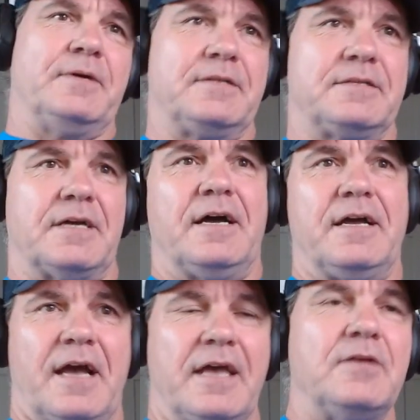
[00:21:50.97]
but
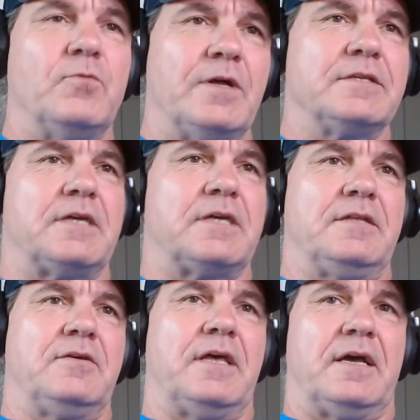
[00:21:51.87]
I will tell
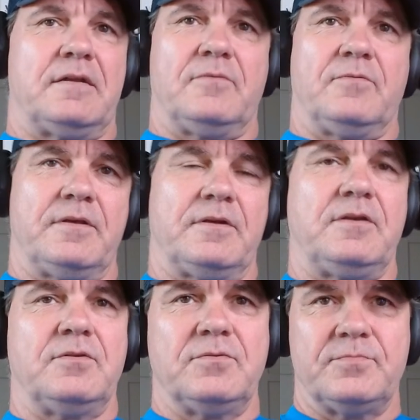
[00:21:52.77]
you that whether
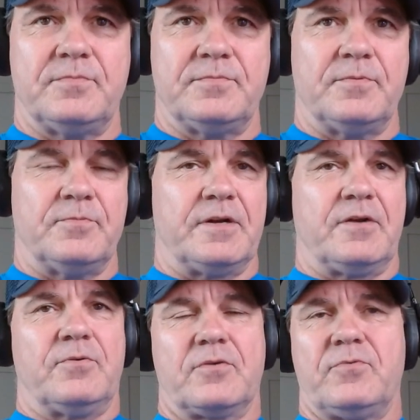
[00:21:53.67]
you want
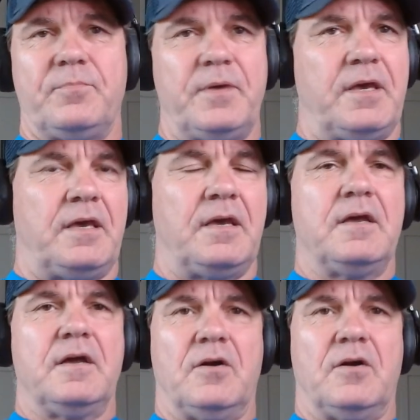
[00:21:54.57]
to work with me